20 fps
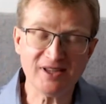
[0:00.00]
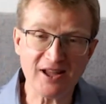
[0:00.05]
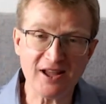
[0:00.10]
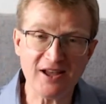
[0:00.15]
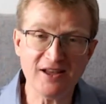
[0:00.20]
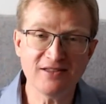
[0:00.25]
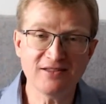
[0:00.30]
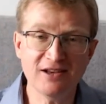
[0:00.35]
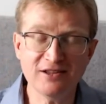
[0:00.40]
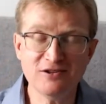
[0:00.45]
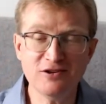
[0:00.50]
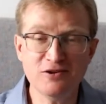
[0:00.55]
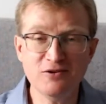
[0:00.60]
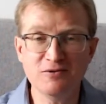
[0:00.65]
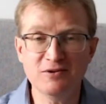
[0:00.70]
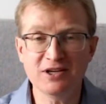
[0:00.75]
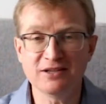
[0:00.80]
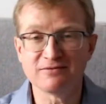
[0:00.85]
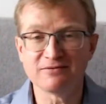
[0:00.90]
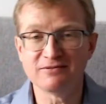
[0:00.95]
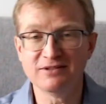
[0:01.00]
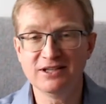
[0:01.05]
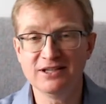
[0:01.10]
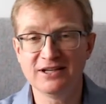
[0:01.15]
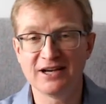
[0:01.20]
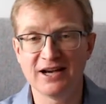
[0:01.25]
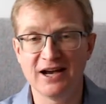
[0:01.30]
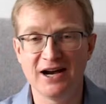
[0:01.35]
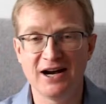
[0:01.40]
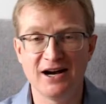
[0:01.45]
that you can really
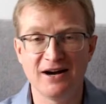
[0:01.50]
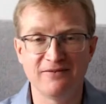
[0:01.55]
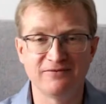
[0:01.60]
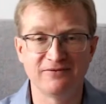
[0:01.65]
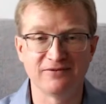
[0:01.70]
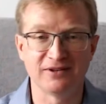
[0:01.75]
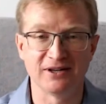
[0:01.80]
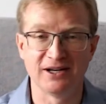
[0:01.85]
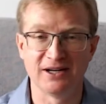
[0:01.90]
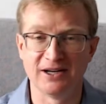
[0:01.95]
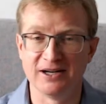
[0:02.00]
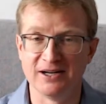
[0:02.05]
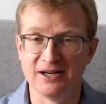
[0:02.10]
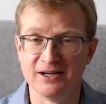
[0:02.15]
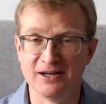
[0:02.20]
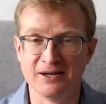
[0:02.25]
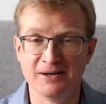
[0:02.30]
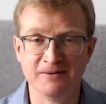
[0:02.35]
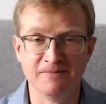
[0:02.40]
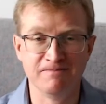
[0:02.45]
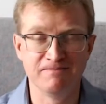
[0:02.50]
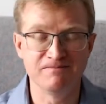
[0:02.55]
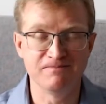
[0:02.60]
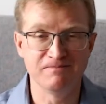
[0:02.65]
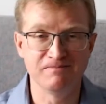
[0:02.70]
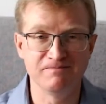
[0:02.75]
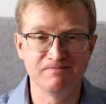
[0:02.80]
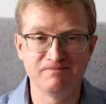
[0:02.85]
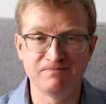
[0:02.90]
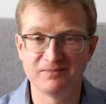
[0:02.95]
have
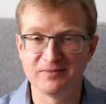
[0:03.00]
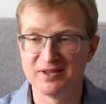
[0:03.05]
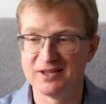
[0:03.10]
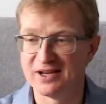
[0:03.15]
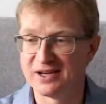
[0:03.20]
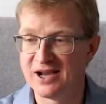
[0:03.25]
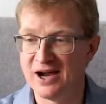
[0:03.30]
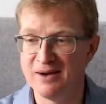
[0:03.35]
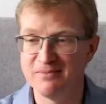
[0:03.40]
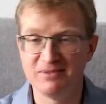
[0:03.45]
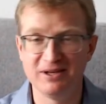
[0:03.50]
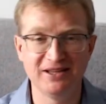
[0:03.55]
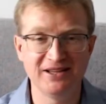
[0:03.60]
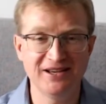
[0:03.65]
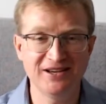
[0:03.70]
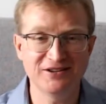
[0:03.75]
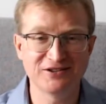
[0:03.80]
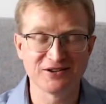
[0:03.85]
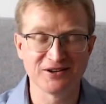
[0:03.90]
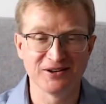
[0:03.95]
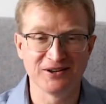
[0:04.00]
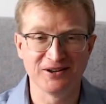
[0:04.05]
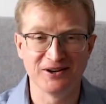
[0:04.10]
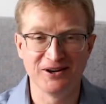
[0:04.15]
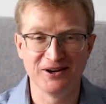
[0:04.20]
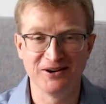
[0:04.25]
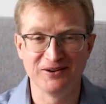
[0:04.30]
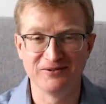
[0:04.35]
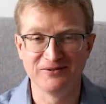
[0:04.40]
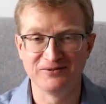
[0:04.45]
a combination
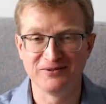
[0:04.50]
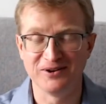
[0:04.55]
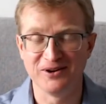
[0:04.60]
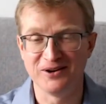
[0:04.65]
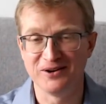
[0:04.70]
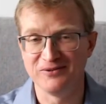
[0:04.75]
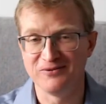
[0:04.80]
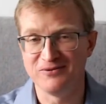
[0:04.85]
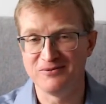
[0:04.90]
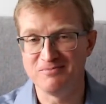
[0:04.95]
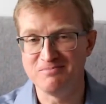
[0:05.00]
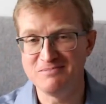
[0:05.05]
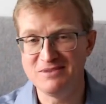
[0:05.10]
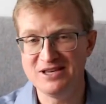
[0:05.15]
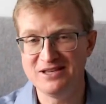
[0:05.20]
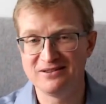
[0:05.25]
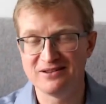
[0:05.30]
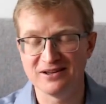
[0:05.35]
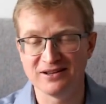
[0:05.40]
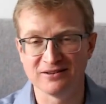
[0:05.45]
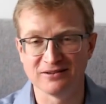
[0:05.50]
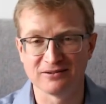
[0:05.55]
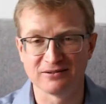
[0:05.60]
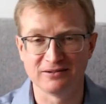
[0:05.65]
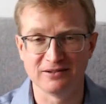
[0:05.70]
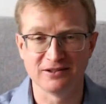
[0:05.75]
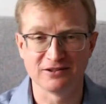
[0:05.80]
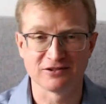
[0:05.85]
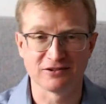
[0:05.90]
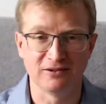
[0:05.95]
of meat and
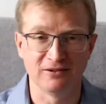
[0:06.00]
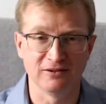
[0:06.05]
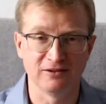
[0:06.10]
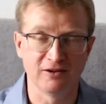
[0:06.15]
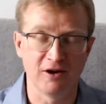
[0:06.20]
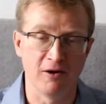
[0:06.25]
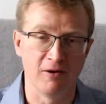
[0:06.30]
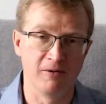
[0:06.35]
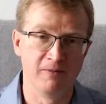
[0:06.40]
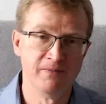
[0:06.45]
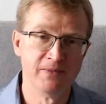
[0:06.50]
traditional dough.